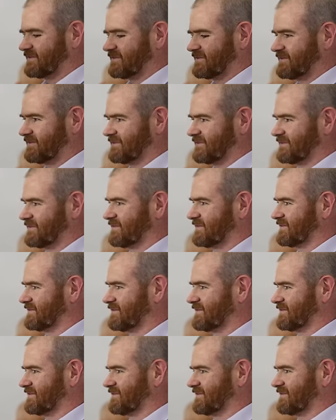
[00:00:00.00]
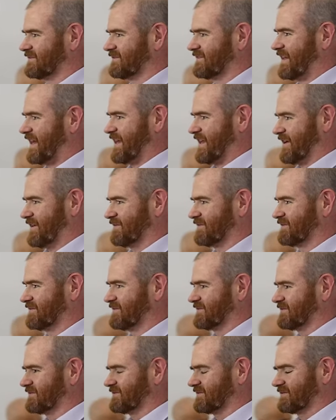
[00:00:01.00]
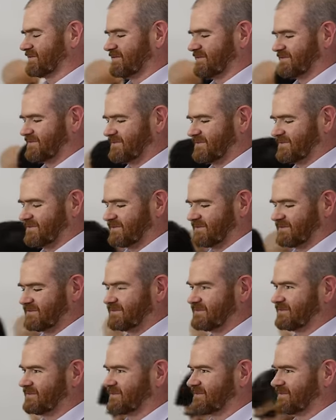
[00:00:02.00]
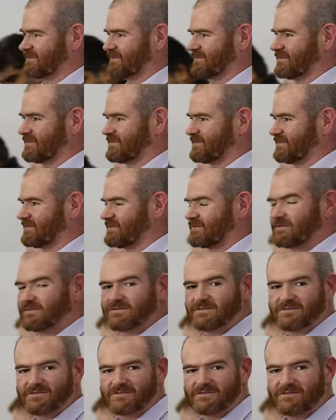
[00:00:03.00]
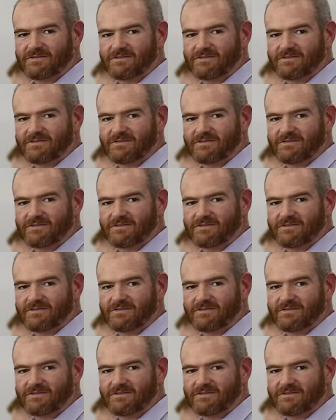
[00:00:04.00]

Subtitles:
No words are spoken by the person on screen.